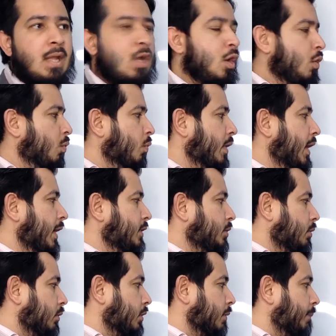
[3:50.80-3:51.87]
When I
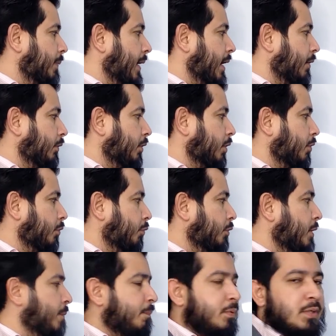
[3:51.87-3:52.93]
talk about
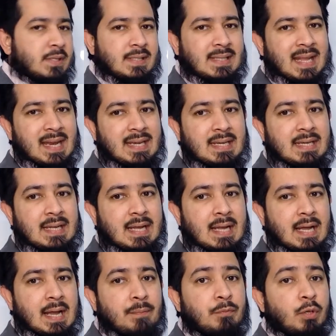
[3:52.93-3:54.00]
3%,
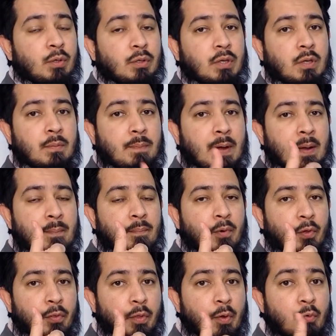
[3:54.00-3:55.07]
I'm talking about
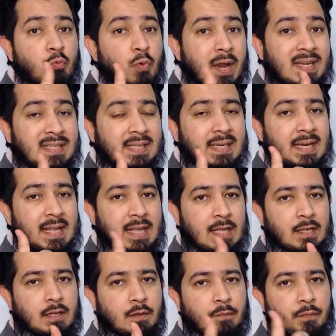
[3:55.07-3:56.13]
both rental
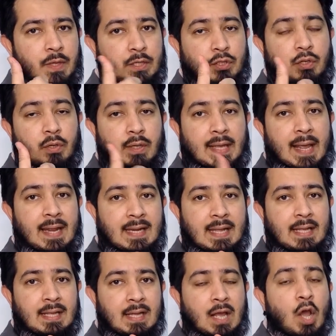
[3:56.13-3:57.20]
income that you're
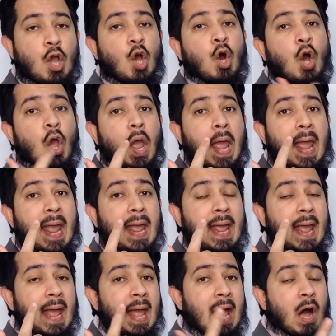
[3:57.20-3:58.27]
gaining
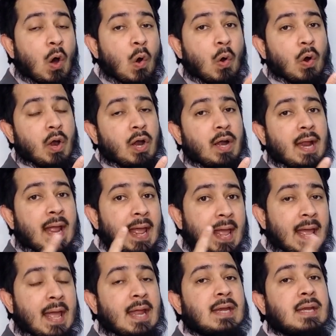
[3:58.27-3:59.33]
and